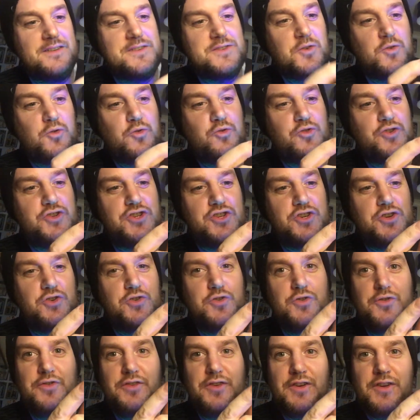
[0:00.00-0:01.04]
It's all
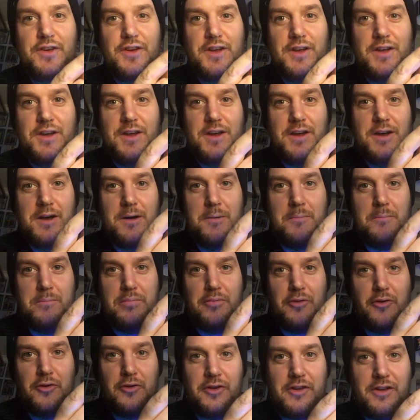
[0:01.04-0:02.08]
chewed and
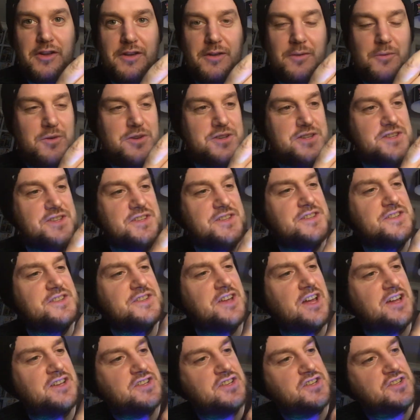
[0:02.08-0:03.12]
broken, which is
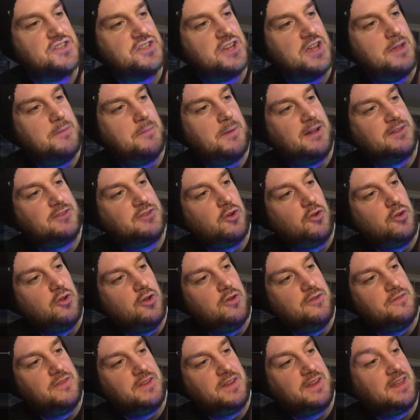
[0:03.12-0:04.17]
such a shame. I don't
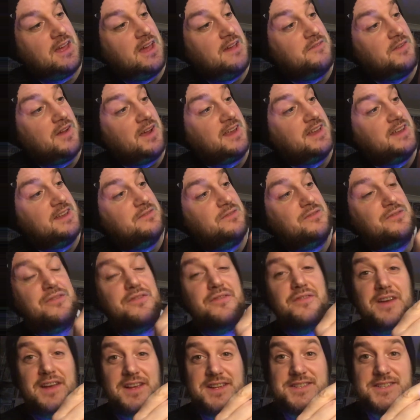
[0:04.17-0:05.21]
know if I can even
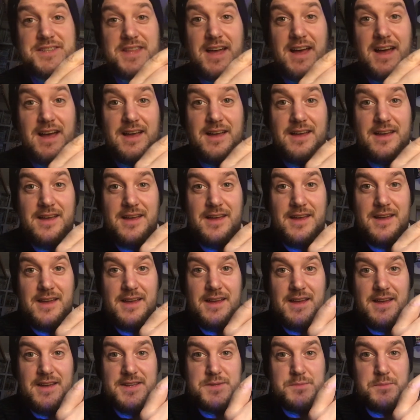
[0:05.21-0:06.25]
fix that.
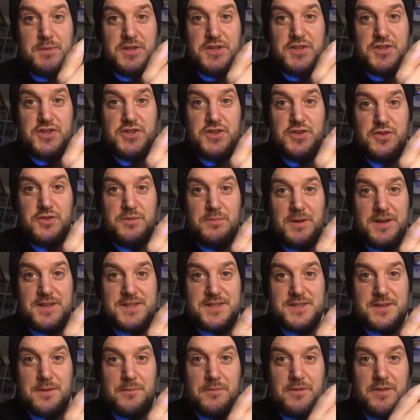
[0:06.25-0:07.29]
It's been chewed by
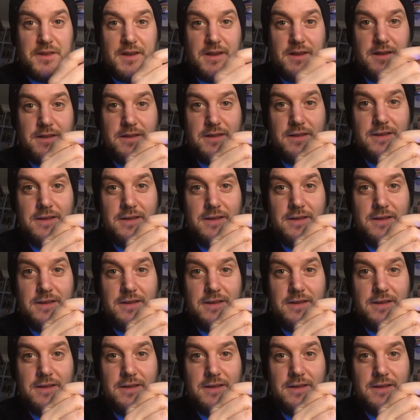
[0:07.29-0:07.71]
something.